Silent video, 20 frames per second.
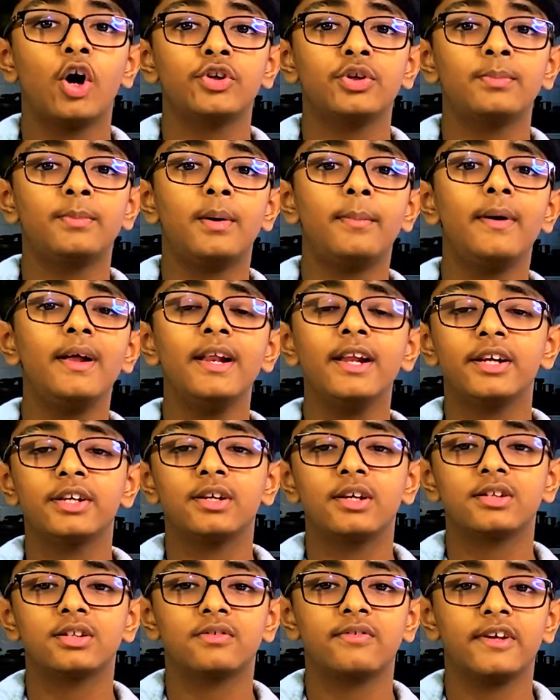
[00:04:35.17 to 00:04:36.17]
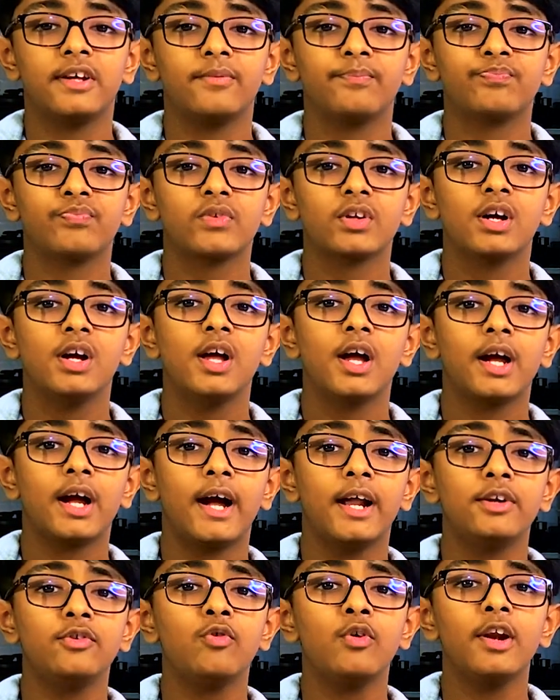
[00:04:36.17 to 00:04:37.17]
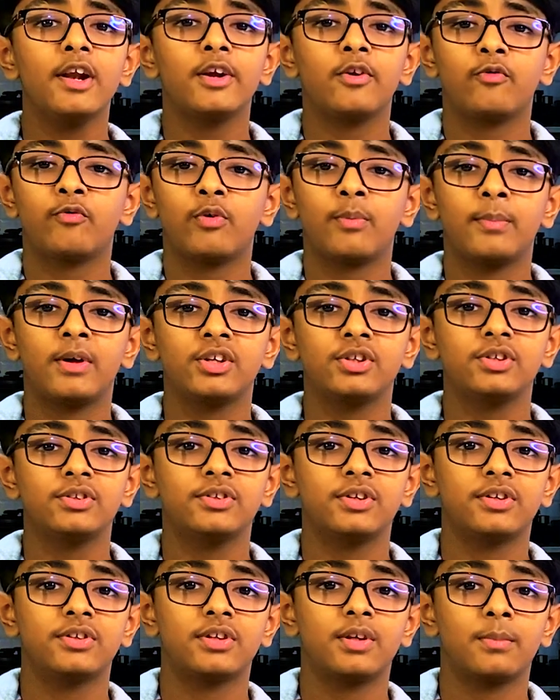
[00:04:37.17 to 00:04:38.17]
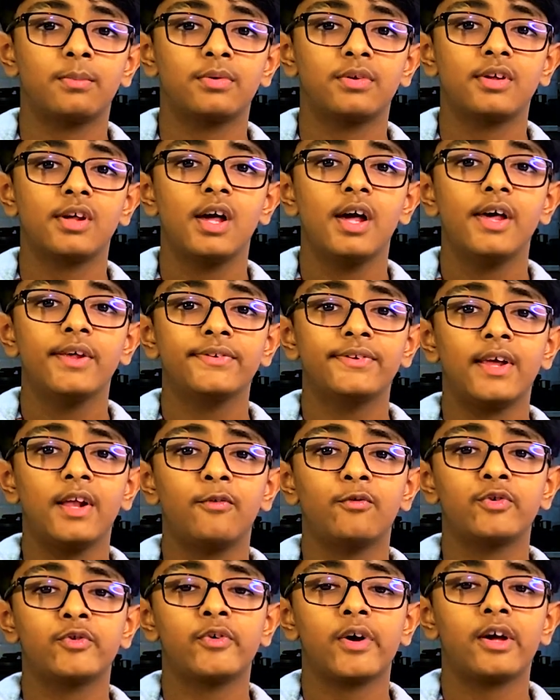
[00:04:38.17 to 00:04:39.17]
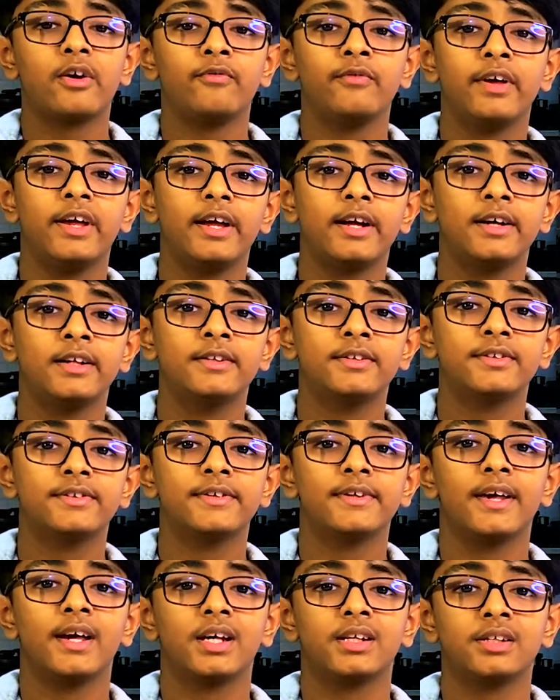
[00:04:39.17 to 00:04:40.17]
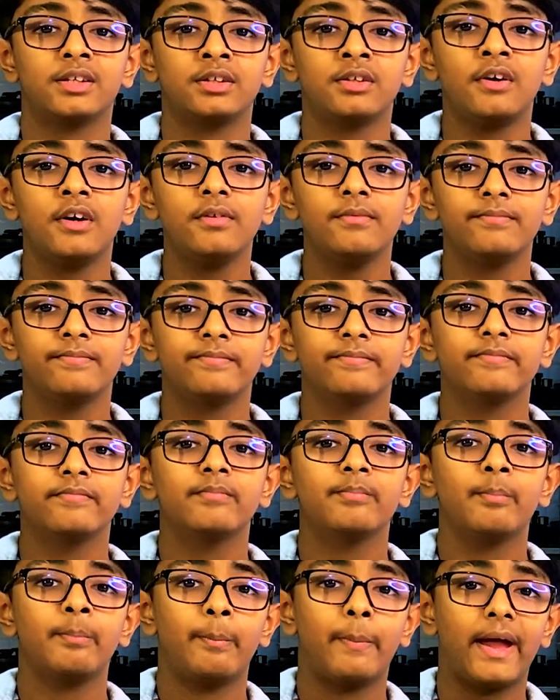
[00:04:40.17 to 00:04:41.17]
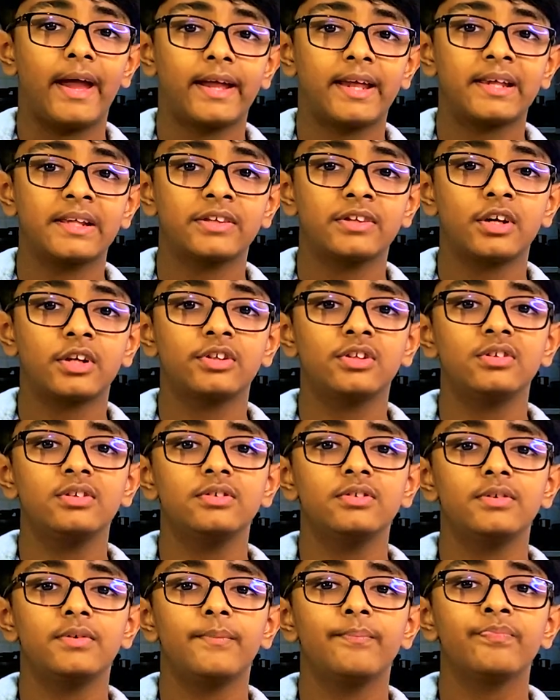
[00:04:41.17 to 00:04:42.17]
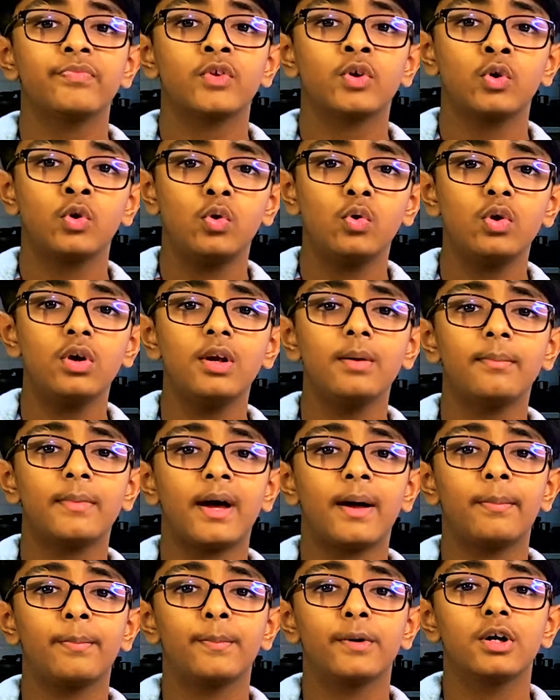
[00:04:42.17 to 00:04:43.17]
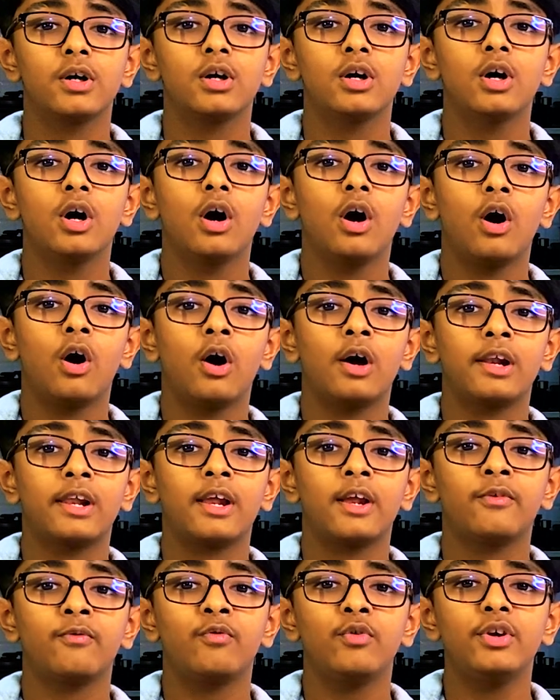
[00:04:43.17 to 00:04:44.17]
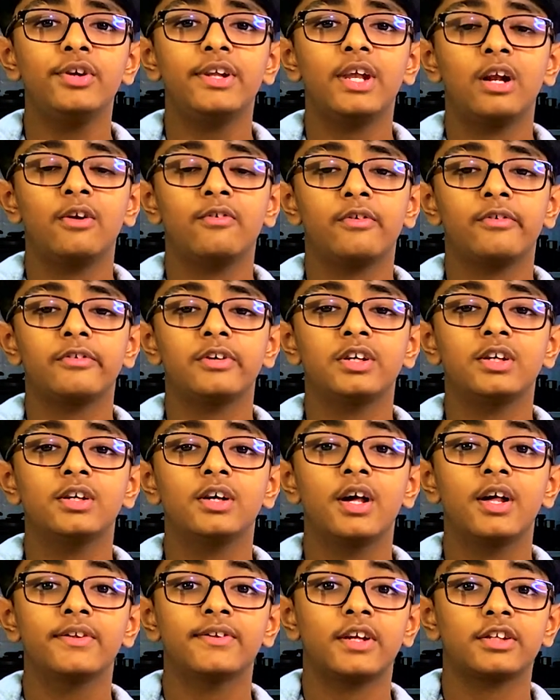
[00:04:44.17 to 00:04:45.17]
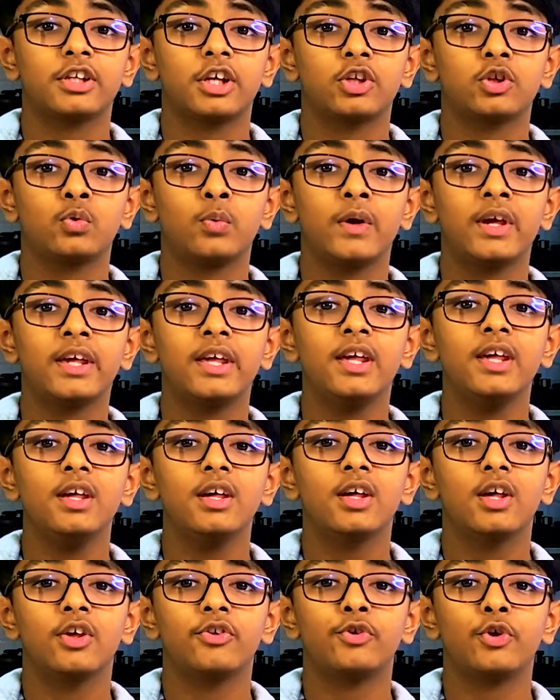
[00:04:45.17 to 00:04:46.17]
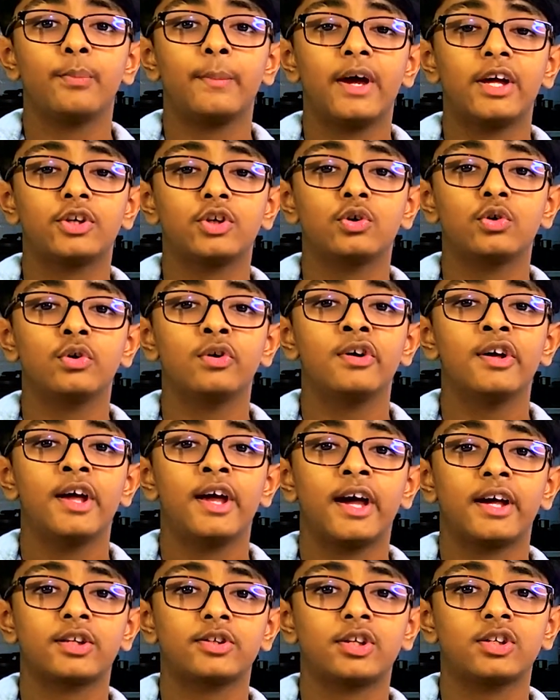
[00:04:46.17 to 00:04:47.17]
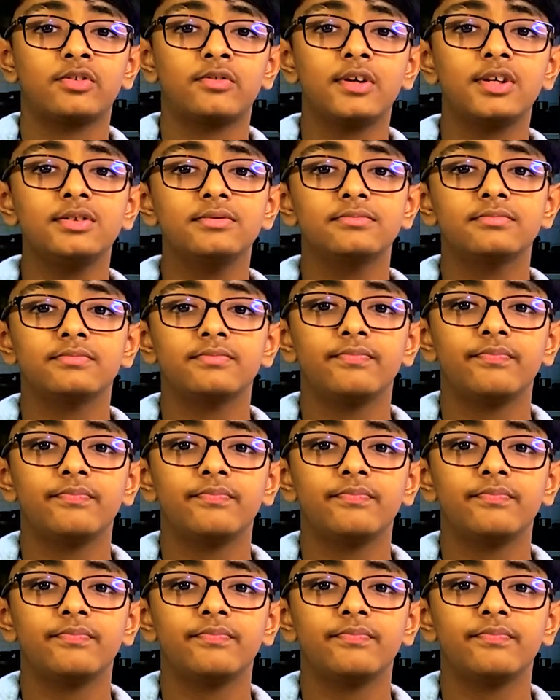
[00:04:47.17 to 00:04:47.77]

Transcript: Automobile industry, control and information systems, self-driving vehicles, etc. Banking sectors, Google Map, online food delivery such as Swiggy, Zomato, etc.